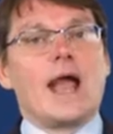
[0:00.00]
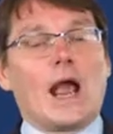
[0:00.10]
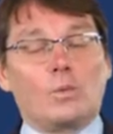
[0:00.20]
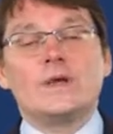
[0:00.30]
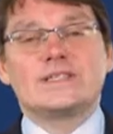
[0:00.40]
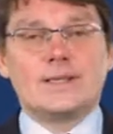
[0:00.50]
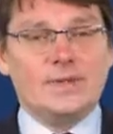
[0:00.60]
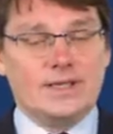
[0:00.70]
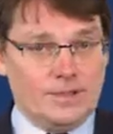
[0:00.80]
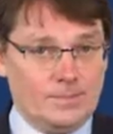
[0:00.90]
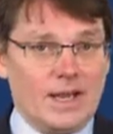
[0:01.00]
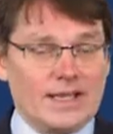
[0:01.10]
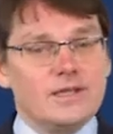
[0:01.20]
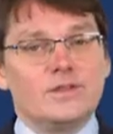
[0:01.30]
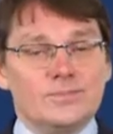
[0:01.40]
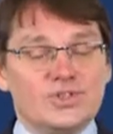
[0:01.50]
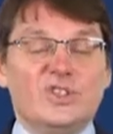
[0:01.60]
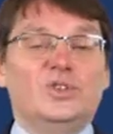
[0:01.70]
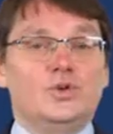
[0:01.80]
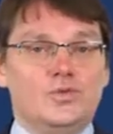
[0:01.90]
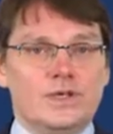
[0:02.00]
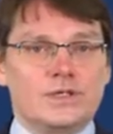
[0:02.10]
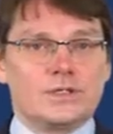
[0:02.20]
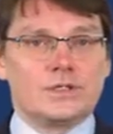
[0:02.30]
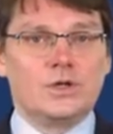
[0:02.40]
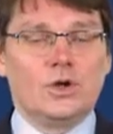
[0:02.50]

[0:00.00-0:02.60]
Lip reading: and we're simply going to pay them to do this.